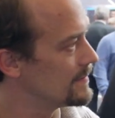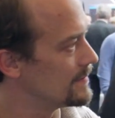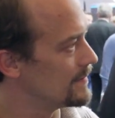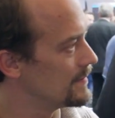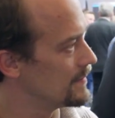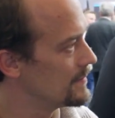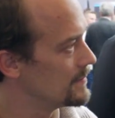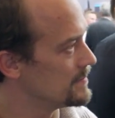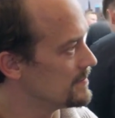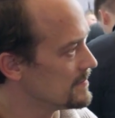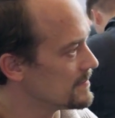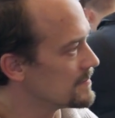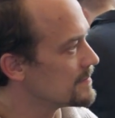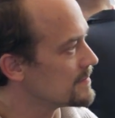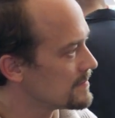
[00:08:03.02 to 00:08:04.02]

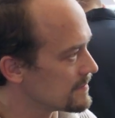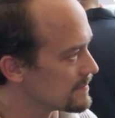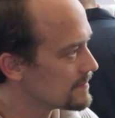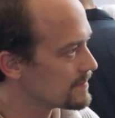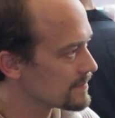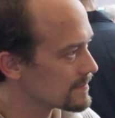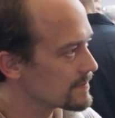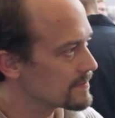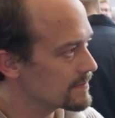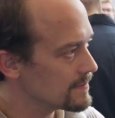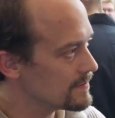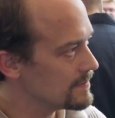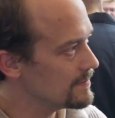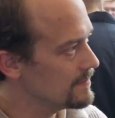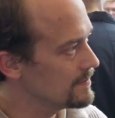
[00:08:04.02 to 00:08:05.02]

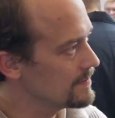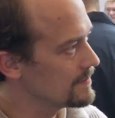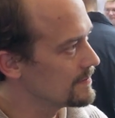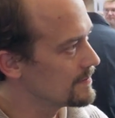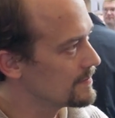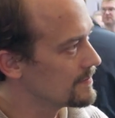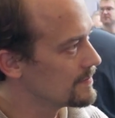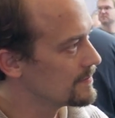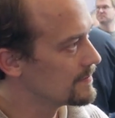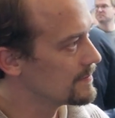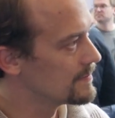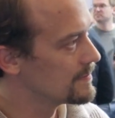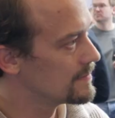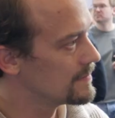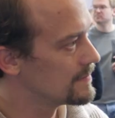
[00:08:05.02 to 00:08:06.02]

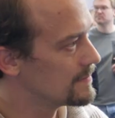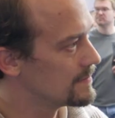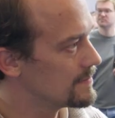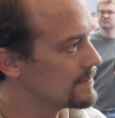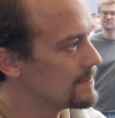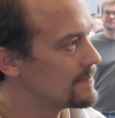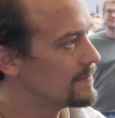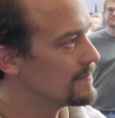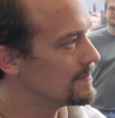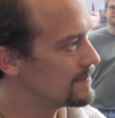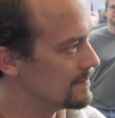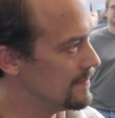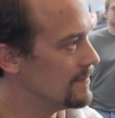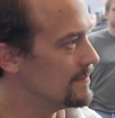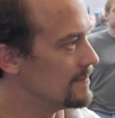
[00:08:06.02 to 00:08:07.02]

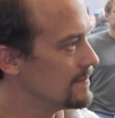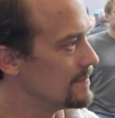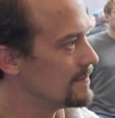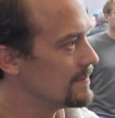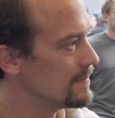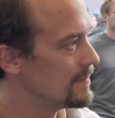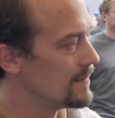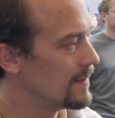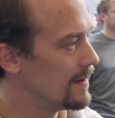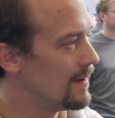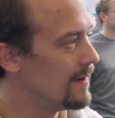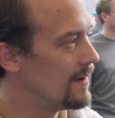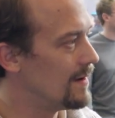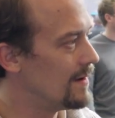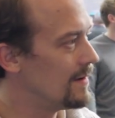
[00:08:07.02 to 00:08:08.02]

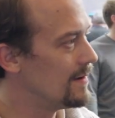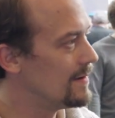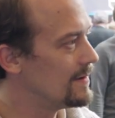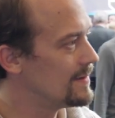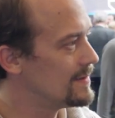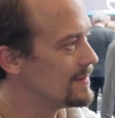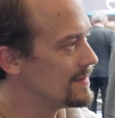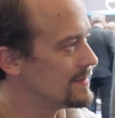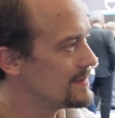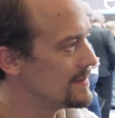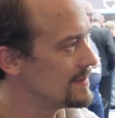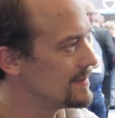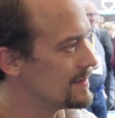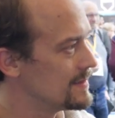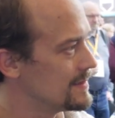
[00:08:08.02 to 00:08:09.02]

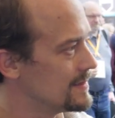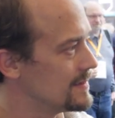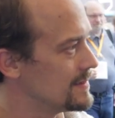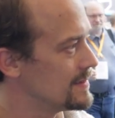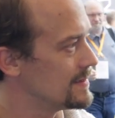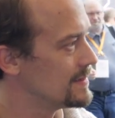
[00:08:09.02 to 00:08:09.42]
(not speaking)